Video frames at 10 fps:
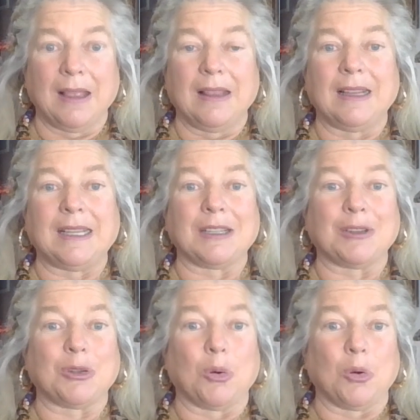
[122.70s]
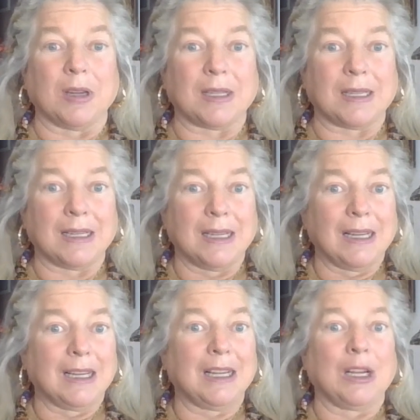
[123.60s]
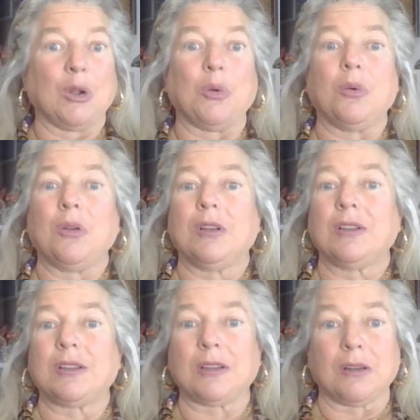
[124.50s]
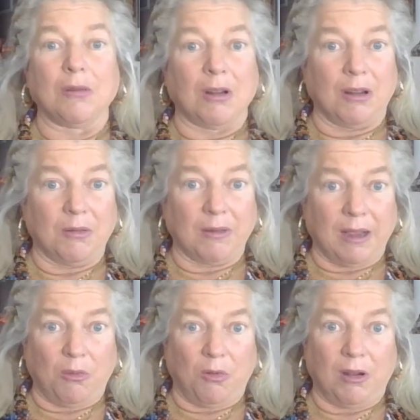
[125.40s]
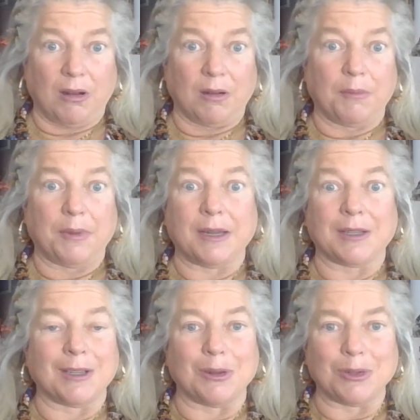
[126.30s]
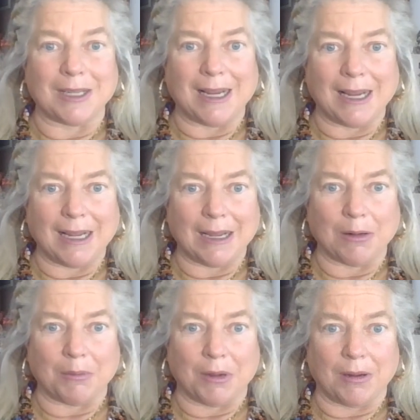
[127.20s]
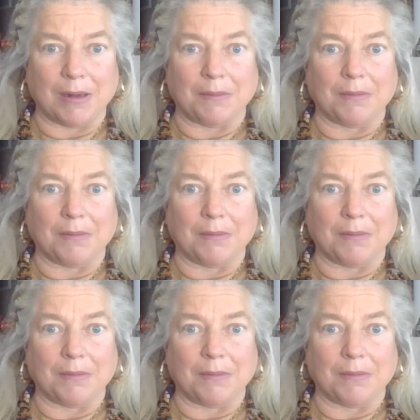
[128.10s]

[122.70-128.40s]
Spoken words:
The desert tortoise can go so long without water because it knows it can't count upon it.